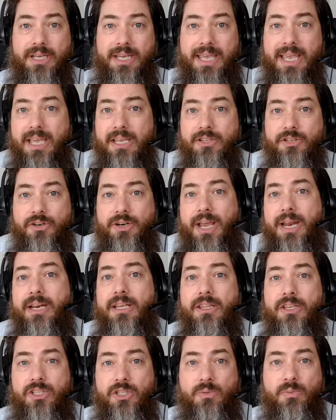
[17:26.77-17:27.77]
the kids are
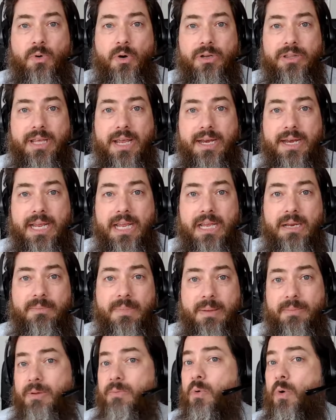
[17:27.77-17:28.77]
getting the support they need,
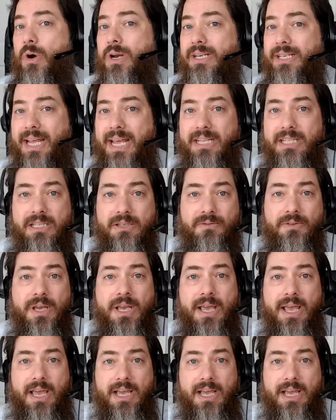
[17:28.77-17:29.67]
maybe more intensive